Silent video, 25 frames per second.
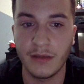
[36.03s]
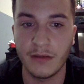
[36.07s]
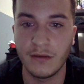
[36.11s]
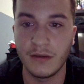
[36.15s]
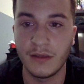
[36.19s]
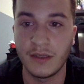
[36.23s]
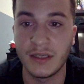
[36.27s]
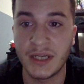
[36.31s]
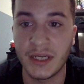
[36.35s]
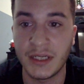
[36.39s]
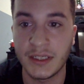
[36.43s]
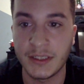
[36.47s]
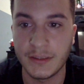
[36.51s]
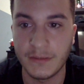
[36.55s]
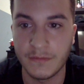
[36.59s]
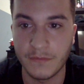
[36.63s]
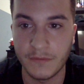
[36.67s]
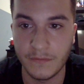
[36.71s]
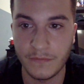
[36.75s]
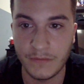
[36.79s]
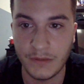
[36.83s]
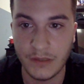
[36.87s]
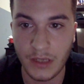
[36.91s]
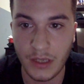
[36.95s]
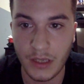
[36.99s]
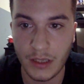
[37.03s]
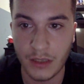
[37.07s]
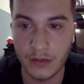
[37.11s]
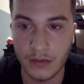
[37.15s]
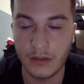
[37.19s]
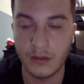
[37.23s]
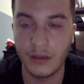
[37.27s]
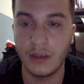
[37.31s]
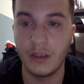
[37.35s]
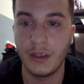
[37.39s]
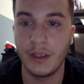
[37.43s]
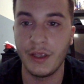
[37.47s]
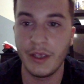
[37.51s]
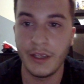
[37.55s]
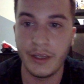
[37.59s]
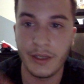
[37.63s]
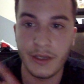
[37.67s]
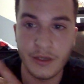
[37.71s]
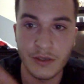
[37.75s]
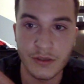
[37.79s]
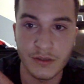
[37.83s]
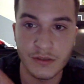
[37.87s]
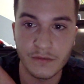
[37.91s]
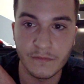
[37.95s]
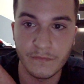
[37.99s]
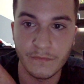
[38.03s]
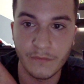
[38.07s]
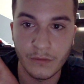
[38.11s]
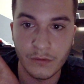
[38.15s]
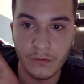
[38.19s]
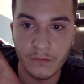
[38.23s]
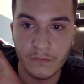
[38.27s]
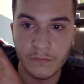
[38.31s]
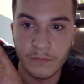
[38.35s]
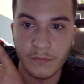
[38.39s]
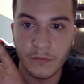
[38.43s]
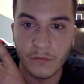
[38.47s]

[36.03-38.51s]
in 1958. Here's a photo of him